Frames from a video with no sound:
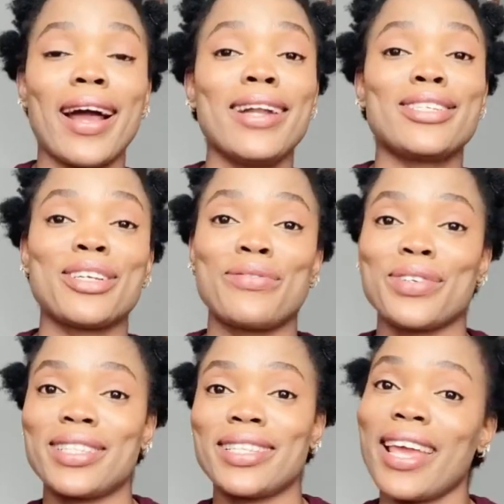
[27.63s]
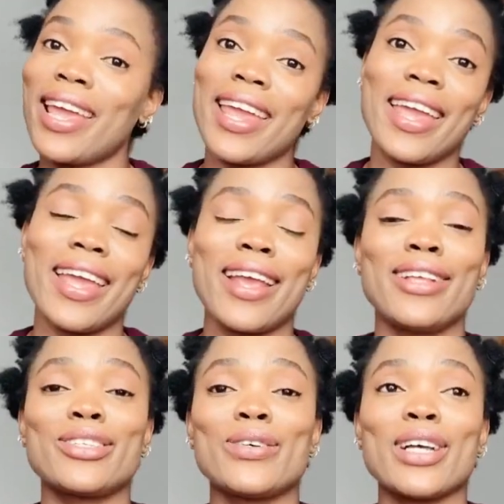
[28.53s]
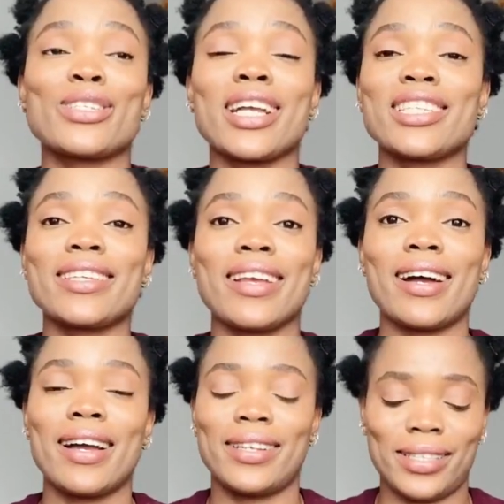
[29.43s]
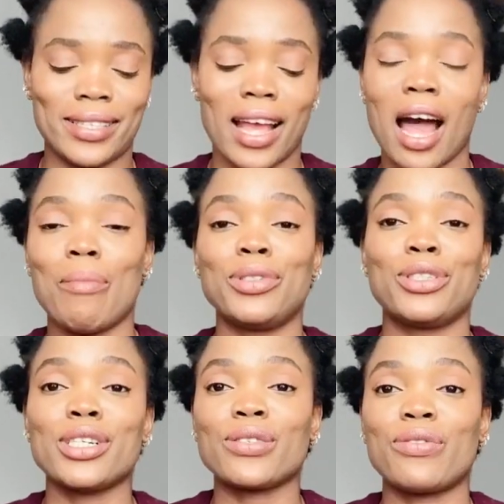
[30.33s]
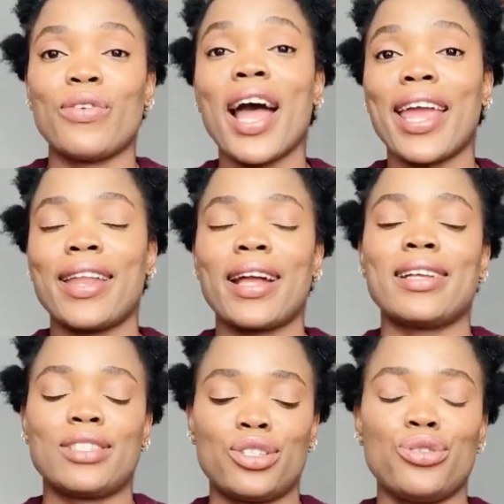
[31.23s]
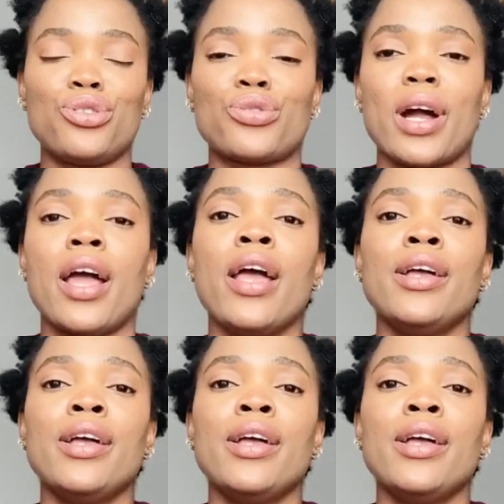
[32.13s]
How is everything? So as you can see guys, I'm just fine as usual.